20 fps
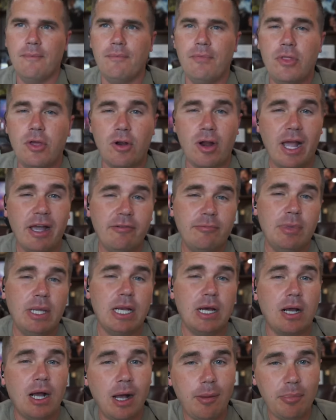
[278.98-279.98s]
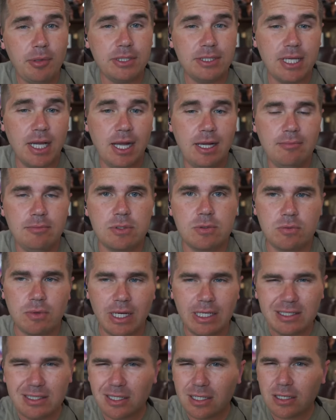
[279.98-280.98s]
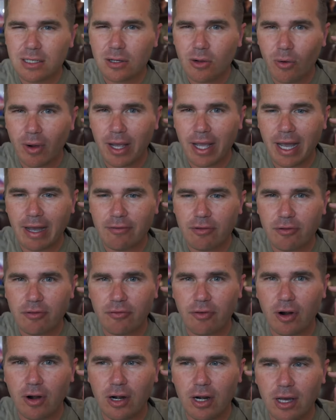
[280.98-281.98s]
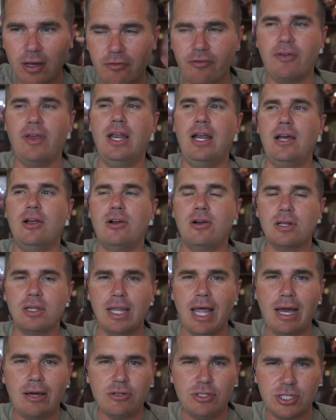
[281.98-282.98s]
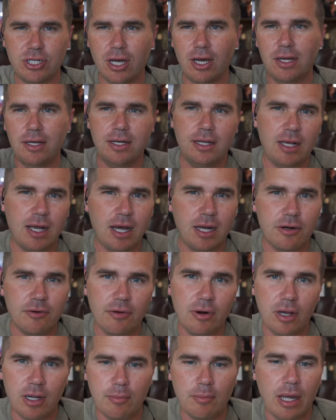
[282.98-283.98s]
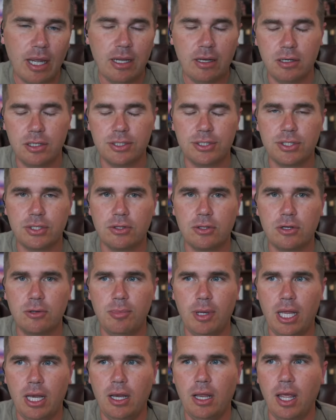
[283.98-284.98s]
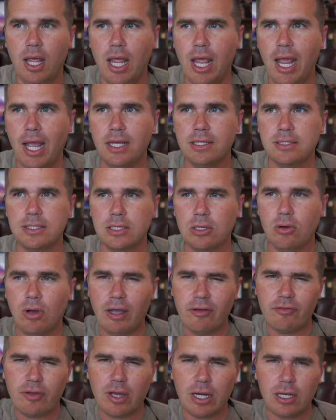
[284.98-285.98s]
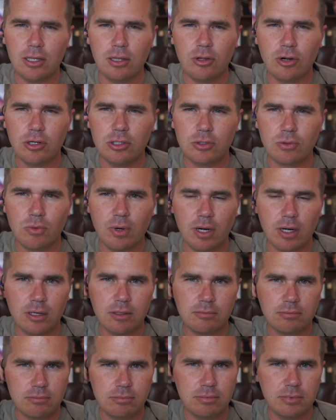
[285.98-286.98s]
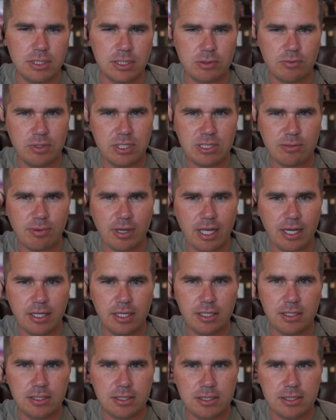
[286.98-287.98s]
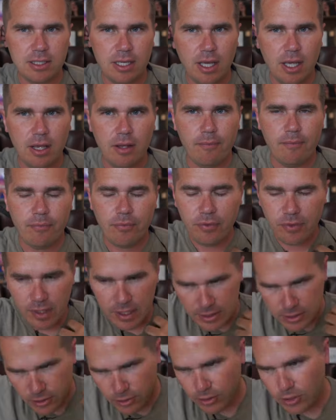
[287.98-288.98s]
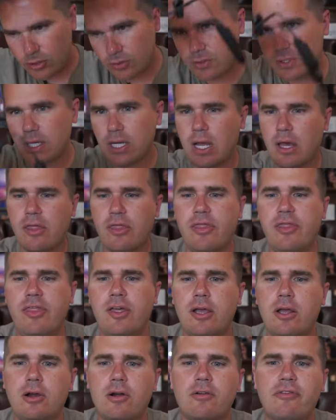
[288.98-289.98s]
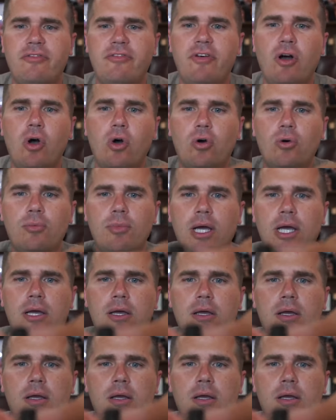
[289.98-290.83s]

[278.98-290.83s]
There have been a couple times where I didn't quite have it far enough and I heard a loud shot and it kind of rung my ears a little bit. And so I've kind of learned where the sweet spot is. These are using a thicker foam